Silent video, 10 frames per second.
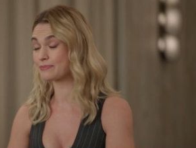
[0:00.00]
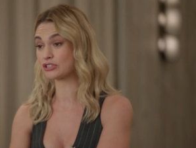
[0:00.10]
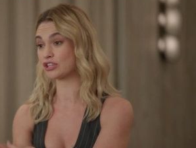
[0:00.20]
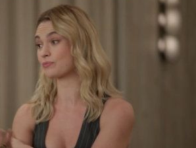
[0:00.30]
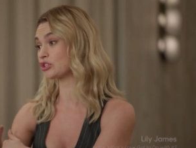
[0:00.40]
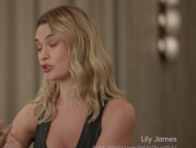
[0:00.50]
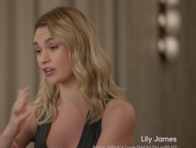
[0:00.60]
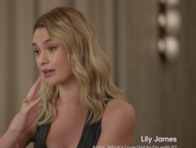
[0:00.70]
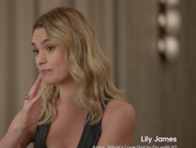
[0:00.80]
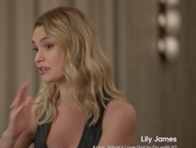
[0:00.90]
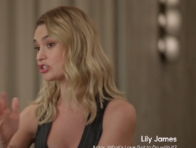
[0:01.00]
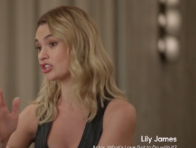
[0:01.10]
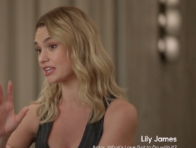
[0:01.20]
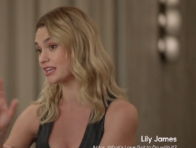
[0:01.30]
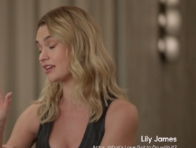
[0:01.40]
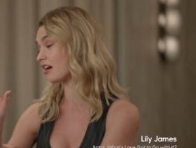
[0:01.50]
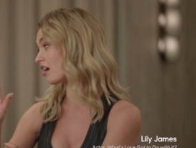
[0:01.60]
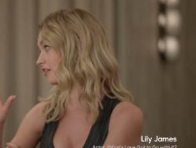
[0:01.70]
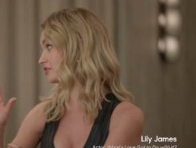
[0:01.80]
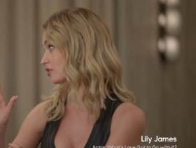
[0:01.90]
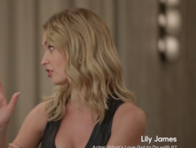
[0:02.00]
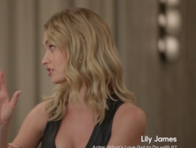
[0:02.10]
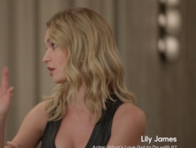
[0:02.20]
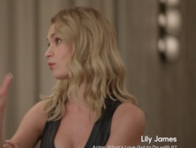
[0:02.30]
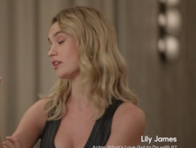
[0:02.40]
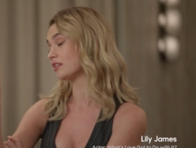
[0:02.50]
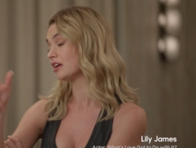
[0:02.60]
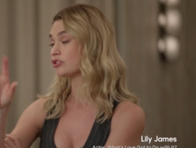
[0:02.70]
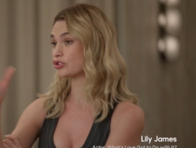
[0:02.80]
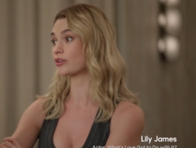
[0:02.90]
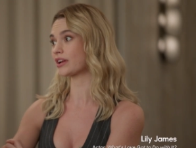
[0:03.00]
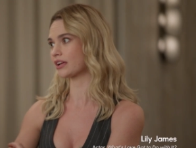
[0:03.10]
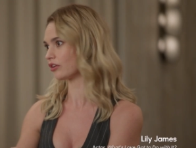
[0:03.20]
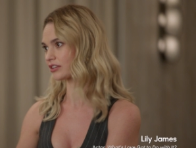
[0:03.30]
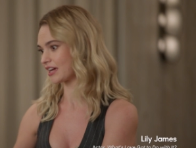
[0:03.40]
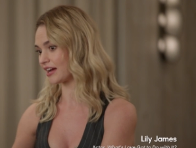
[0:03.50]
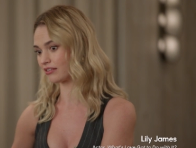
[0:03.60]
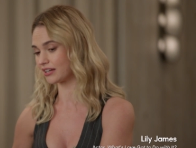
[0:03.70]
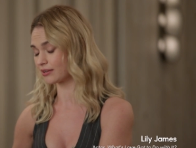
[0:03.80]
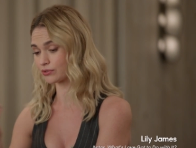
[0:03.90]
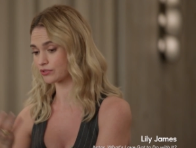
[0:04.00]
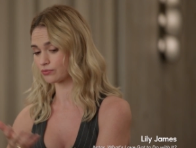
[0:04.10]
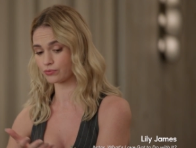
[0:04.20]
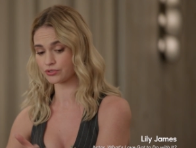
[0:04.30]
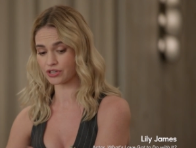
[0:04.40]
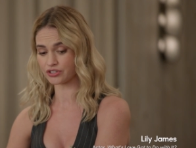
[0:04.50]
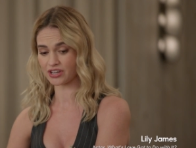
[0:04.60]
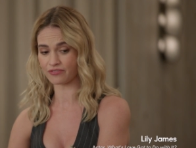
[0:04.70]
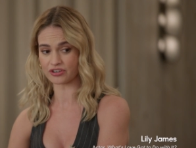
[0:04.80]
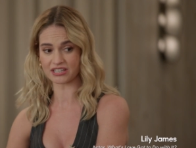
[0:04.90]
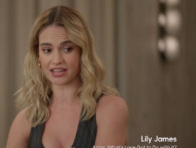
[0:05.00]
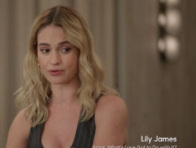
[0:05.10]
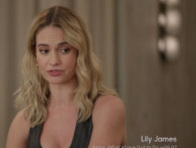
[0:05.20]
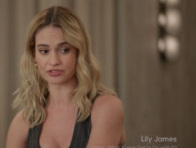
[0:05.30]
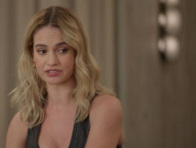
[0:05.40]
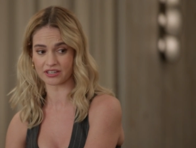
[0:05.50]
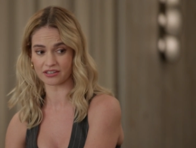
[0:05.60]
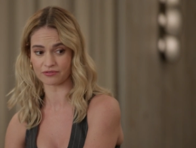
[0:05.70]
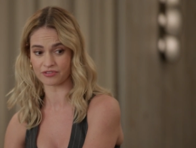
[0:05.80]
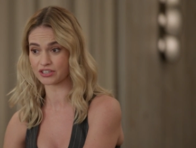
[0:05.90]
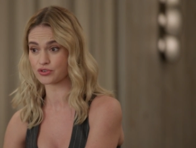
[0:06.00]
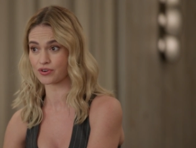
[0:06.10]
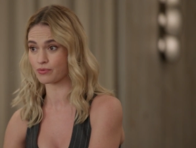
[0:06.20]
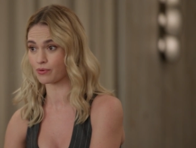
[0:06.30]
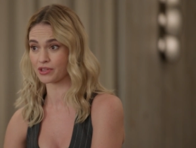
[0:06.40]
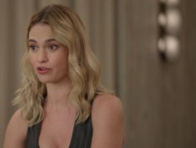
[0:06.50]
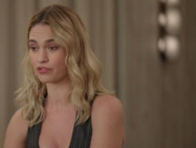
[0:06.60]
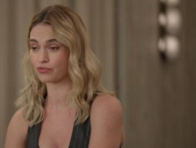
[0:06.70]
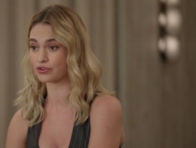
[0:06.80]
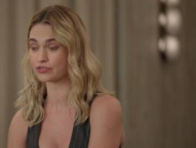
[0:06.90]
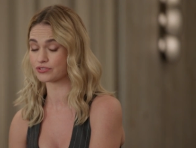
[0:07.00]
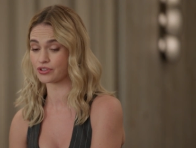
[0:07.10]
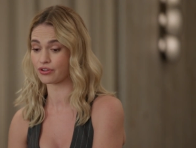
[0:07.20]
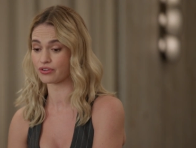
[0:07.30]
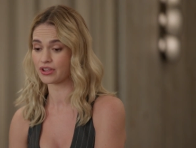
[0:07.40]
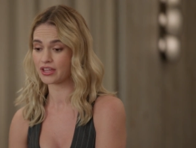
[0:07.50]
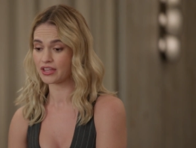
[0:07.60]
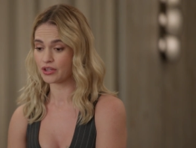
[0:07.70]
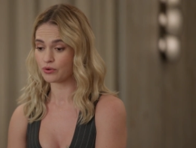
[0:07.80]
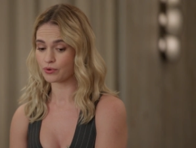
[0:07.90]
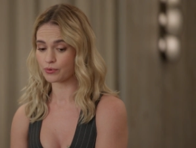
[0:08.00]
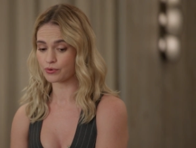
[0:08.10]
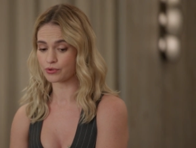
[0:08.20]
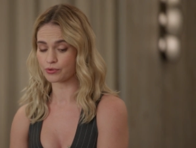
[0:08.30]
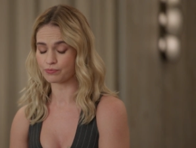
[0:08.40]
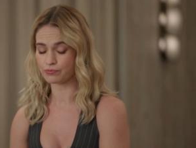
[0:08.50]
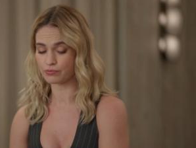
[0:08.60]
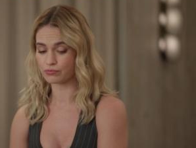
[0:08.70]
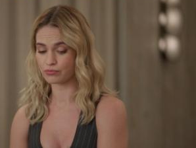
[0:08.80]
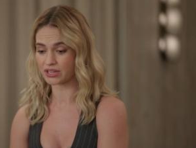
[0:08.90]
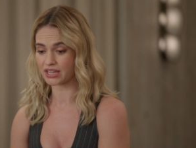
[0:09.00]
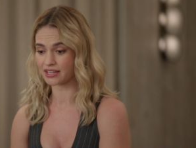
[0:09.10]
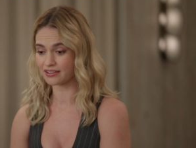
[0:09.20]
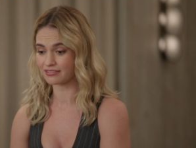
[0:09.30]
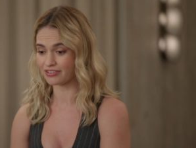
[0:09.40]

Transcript: special, and we shot it immediately after lockdown. Well, during a lockdown, and it was, was such every day. It was just like a victory when we got through. So we were all really